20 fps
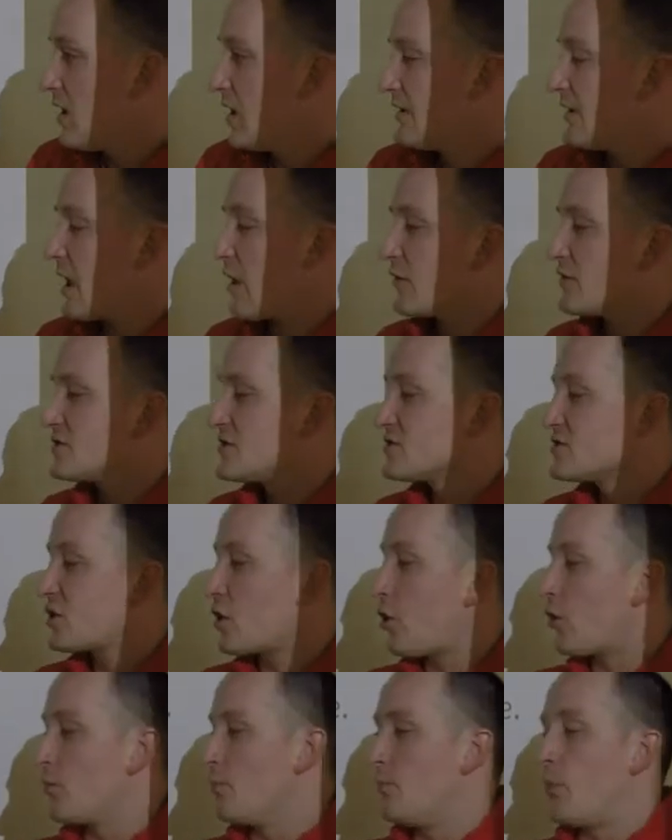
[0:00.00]
Now, this is
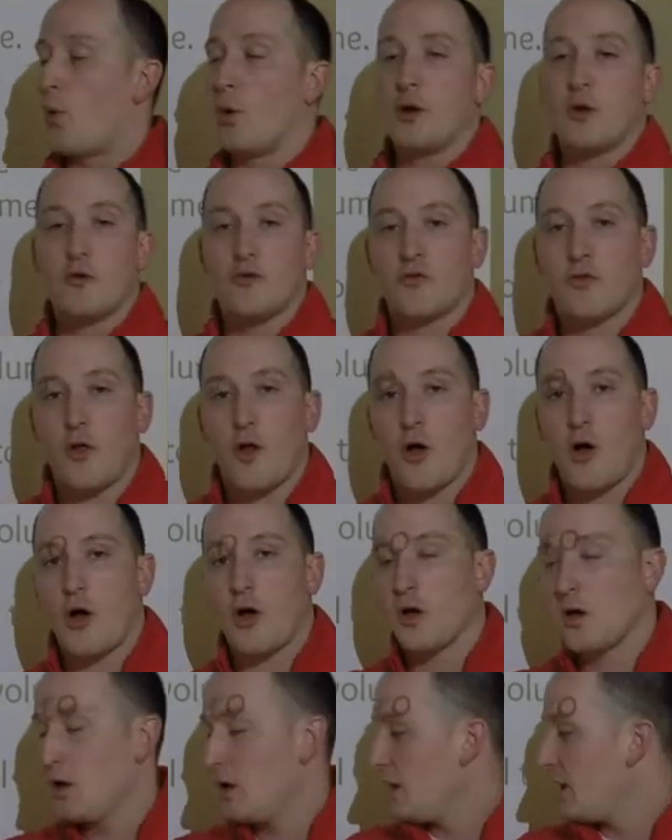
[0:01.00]
called Boyle's
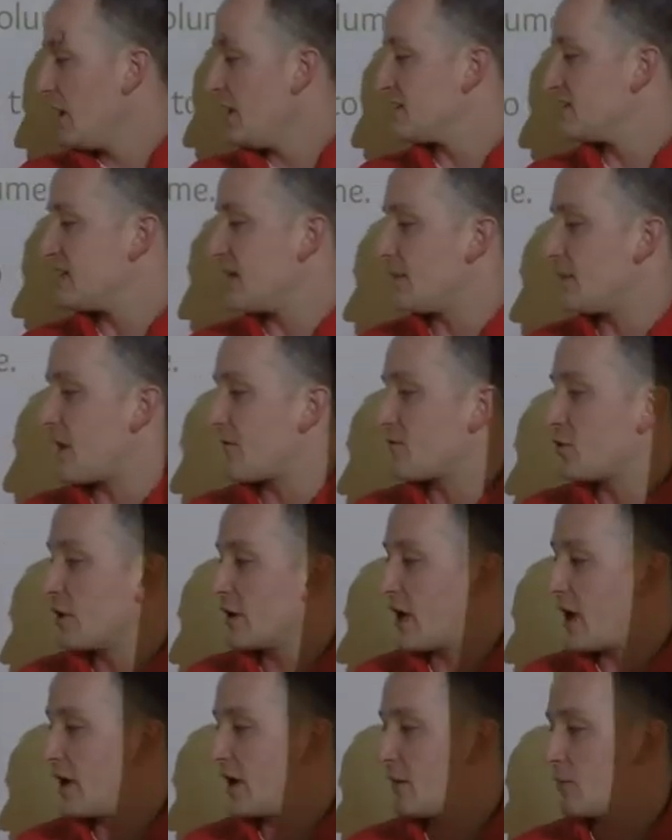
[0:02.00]
Law. It's named after a
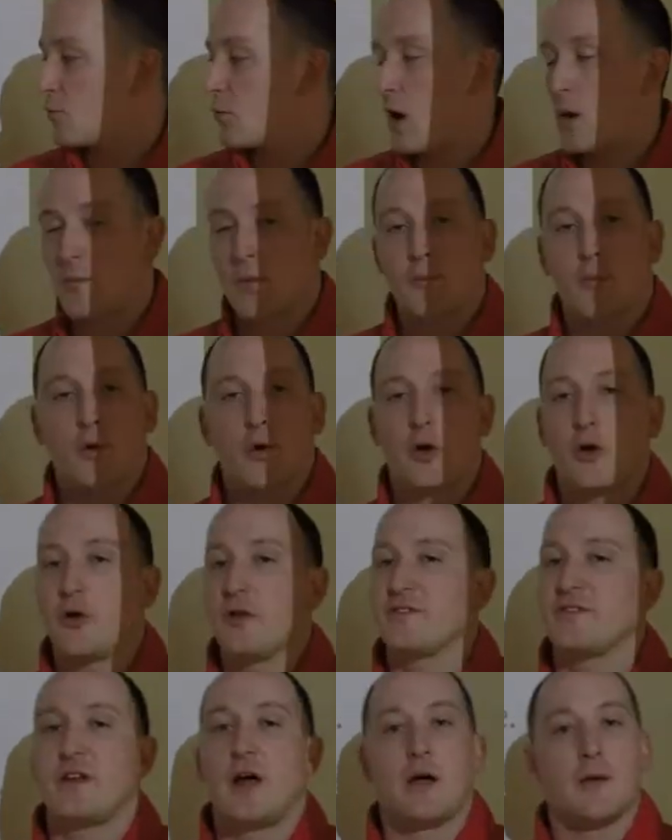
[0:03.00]
guy named Robert Boyle.
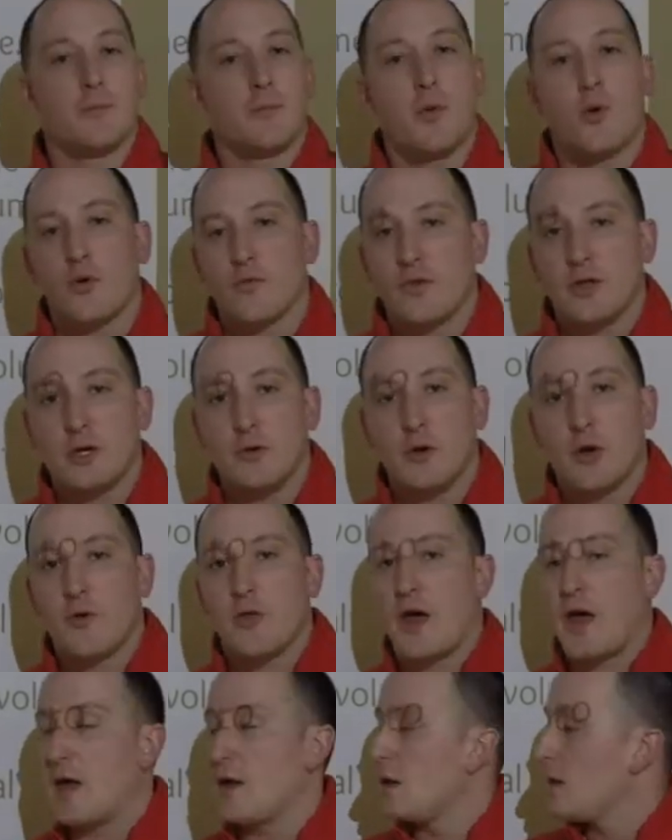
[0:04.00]
It's not important that you know
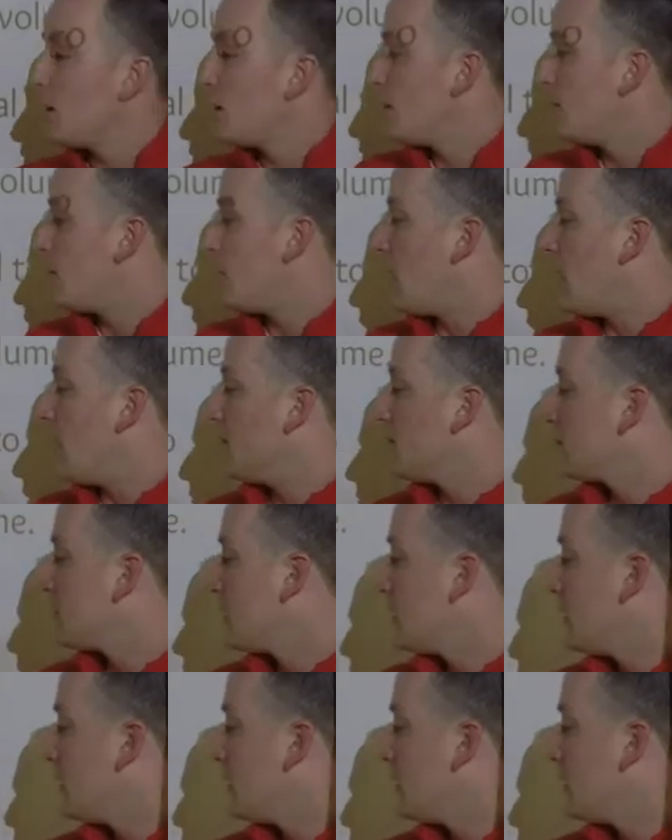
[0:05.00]
that, but